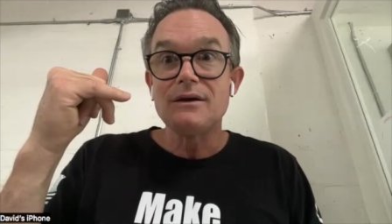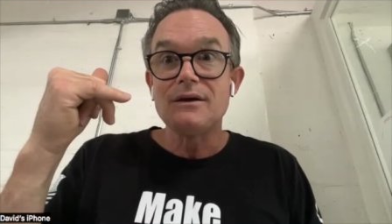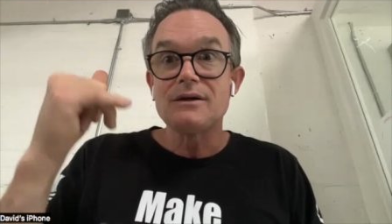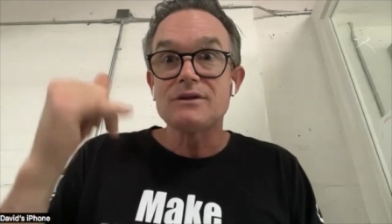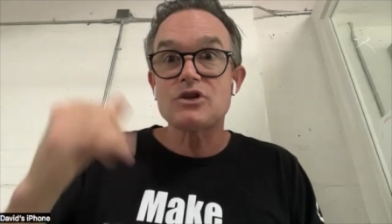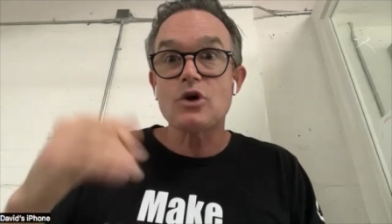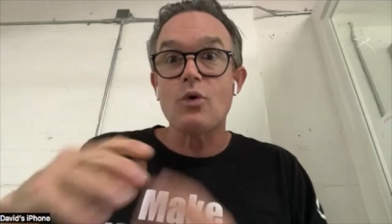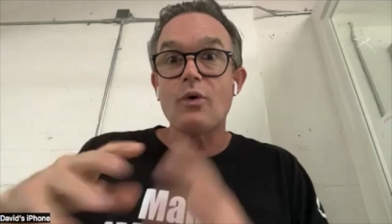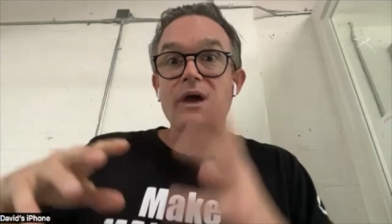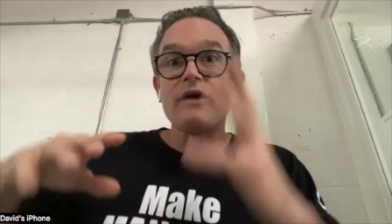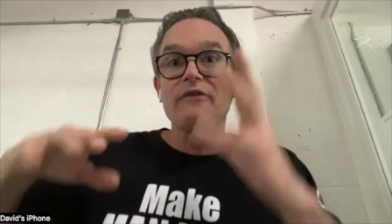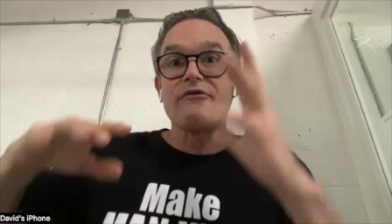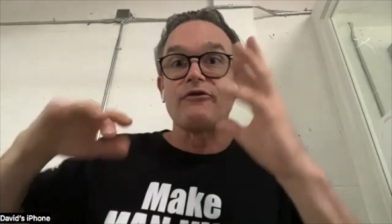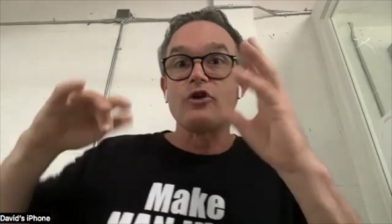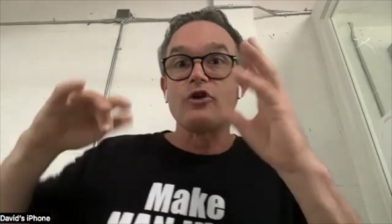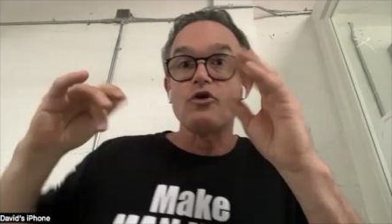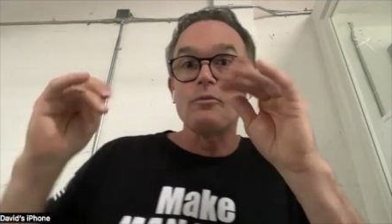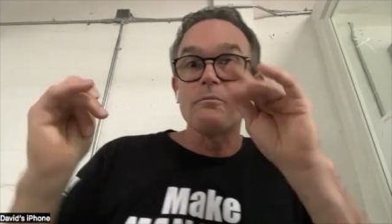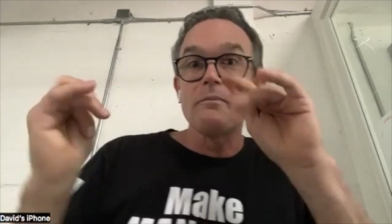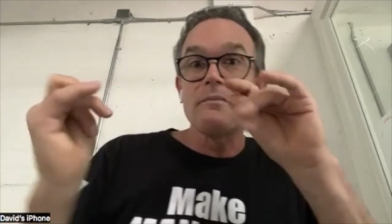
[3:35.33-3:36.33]
So if
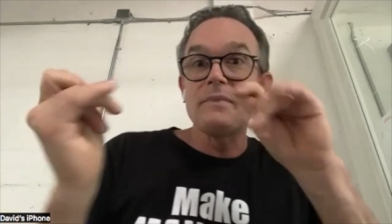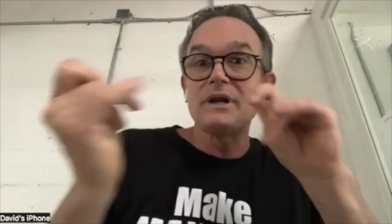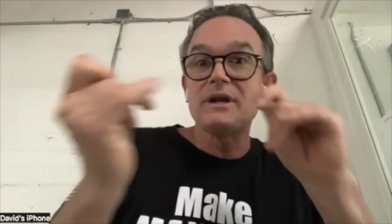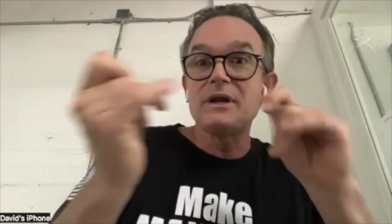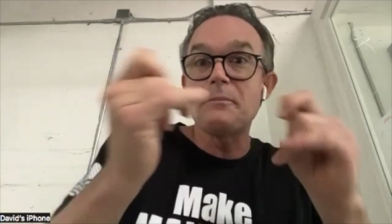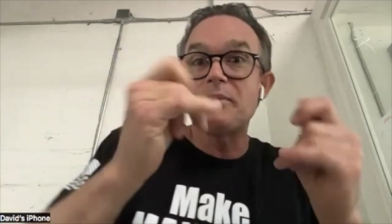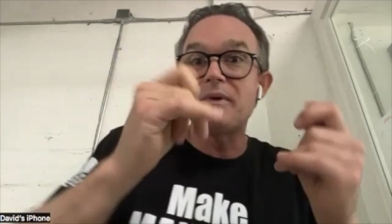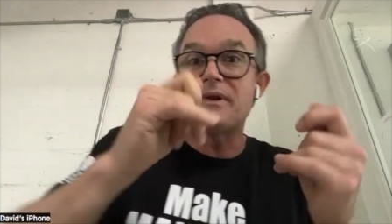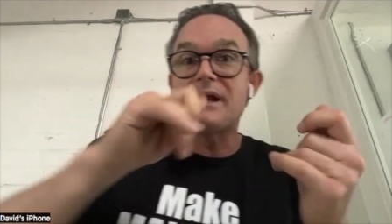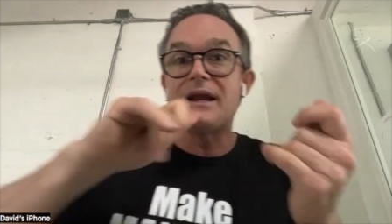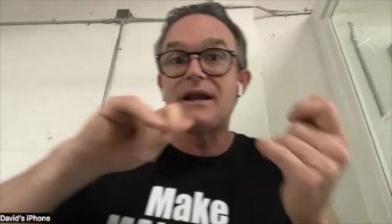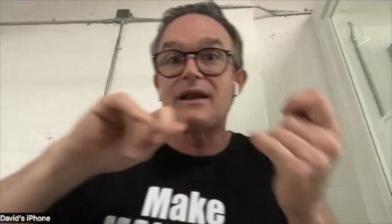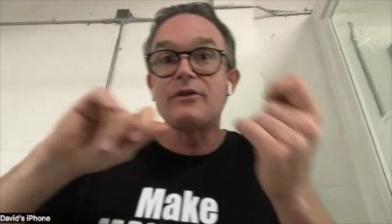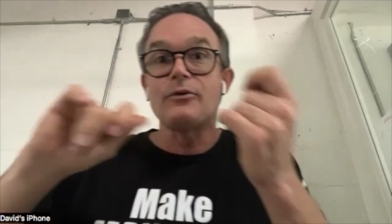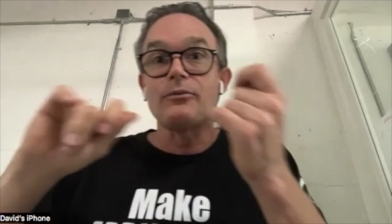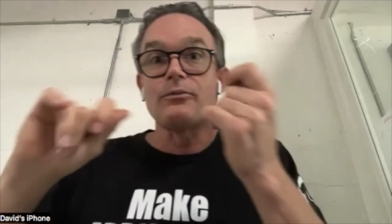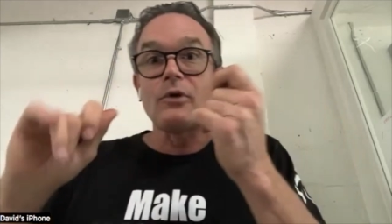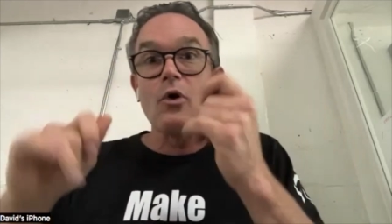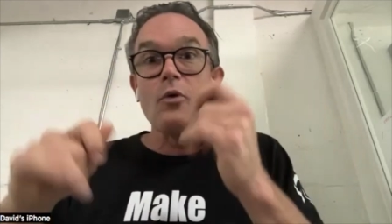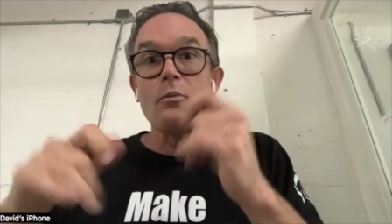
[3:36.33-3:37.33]
you're manipulating
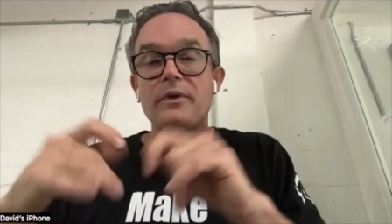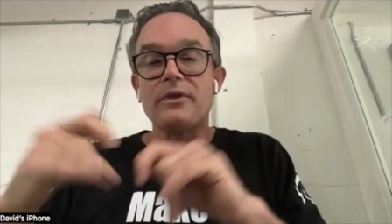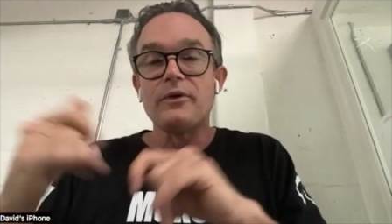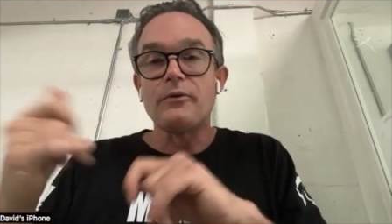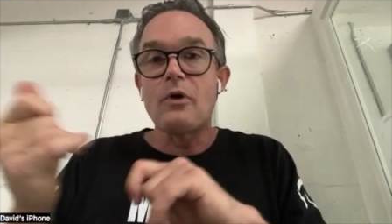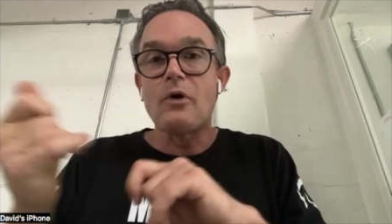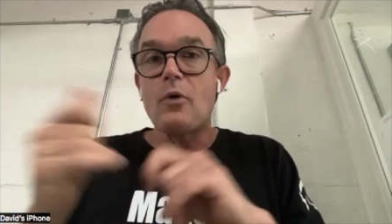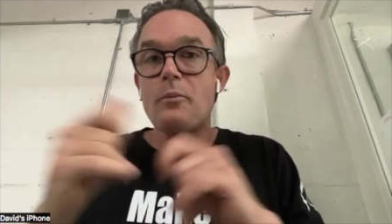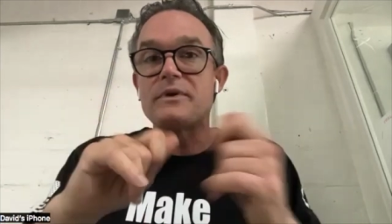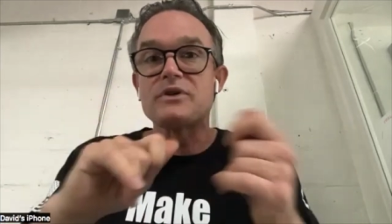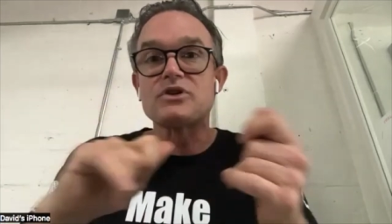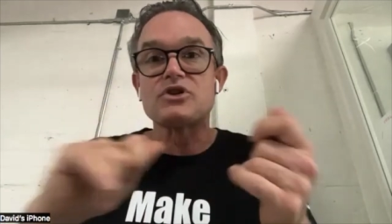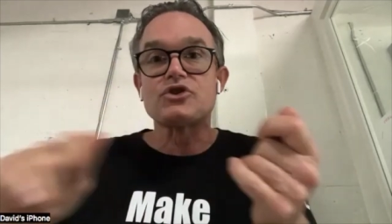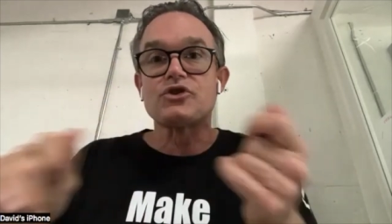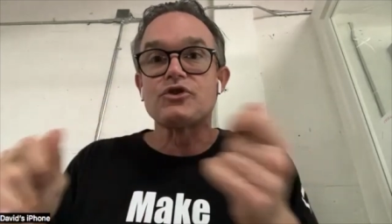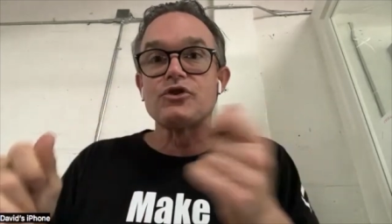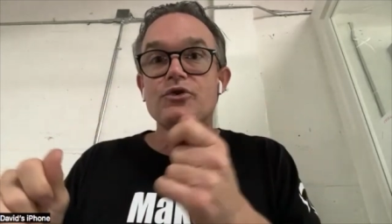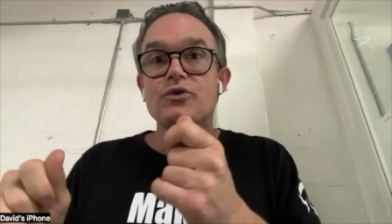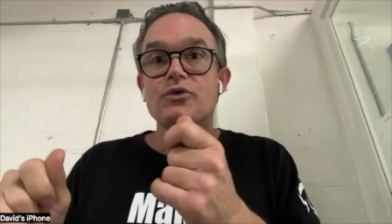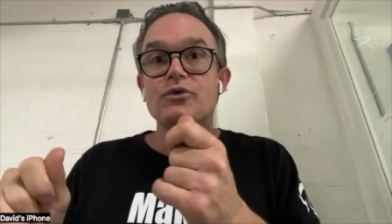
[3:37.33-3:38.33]
the rope and the rope is
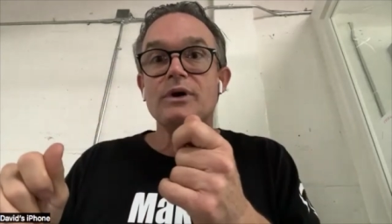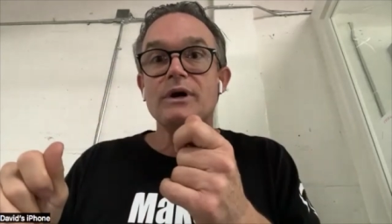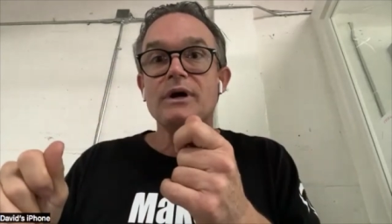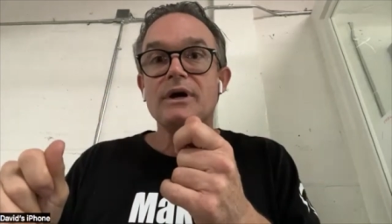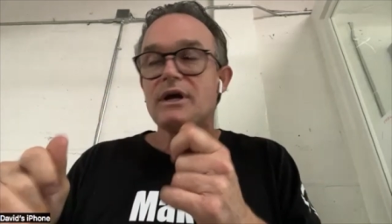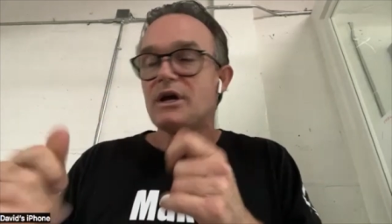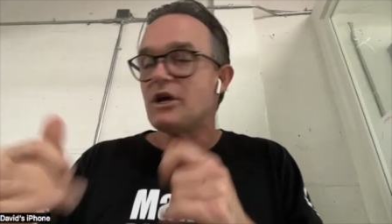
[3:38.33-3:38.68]
true,